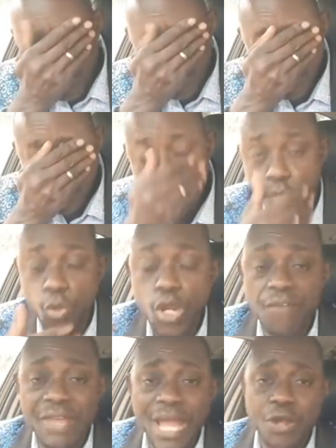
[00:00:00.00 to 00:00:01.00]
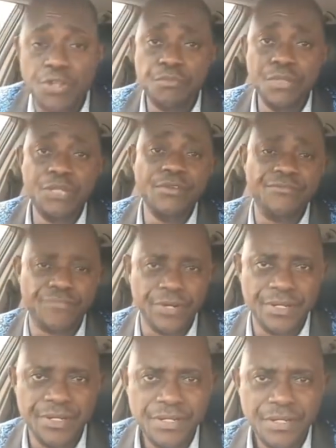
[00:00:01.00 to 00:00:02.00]
School of Health, midwifery,
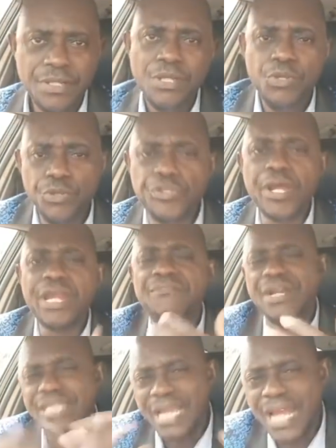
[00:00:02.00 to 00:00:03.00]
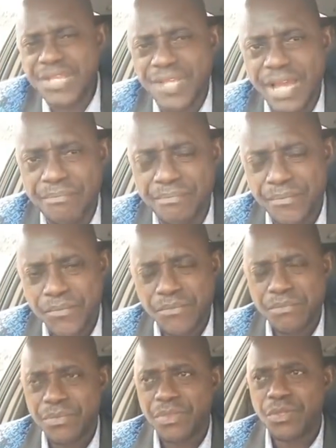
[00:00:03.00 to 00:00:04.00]
you dey revitalize them.
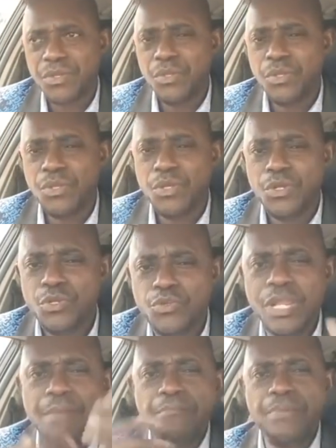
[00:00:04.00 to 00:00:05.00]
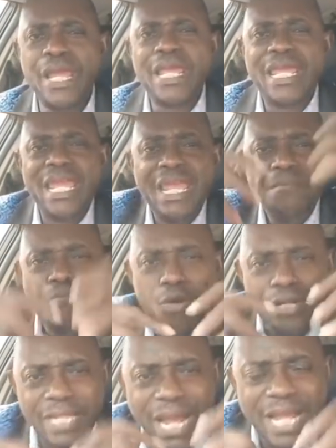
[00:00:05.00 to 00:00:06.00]
You dey bring in
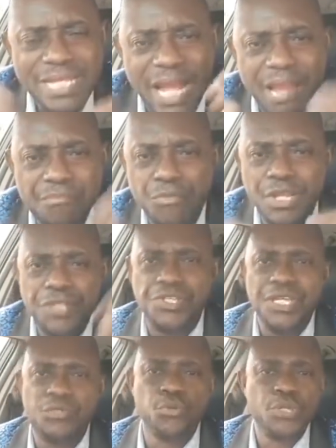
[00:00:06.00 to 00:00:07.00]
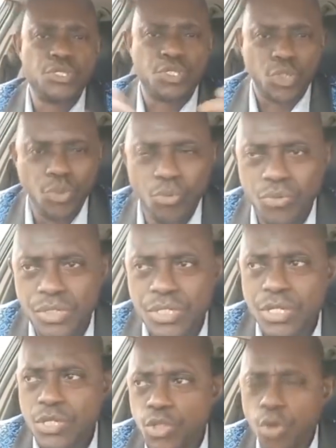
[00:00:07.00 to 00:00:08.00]
model and miniature into the school.
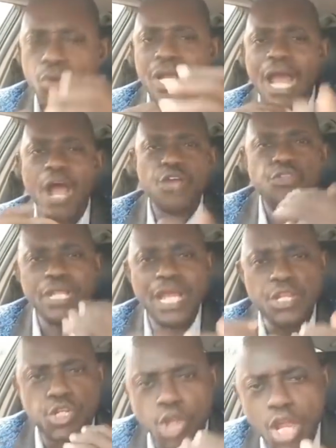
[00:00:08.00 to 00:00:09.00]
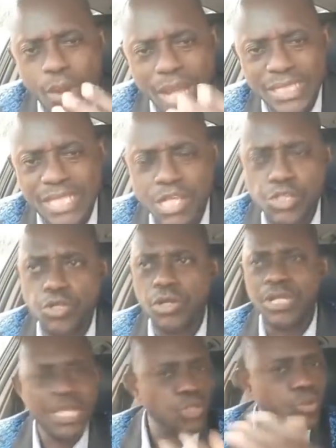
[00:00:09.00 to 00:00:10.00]
So I also they draw your attention
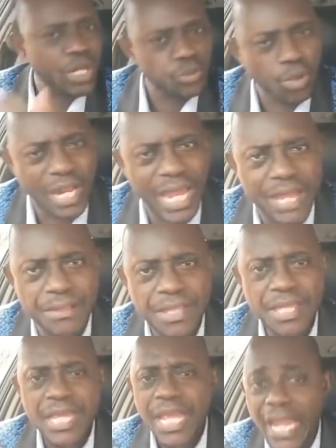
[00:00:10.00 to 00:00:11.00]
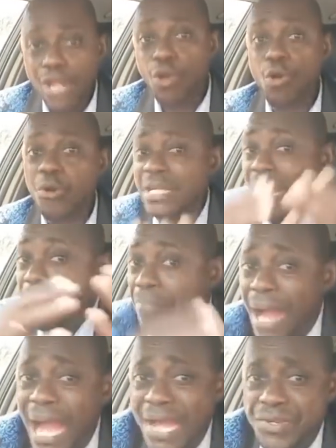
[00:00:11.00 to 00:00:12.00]
into EDO line. It no go dey
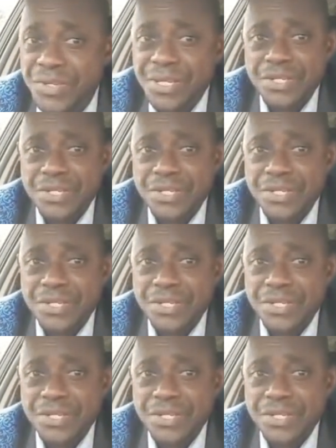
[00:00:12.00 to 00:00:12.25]
bad.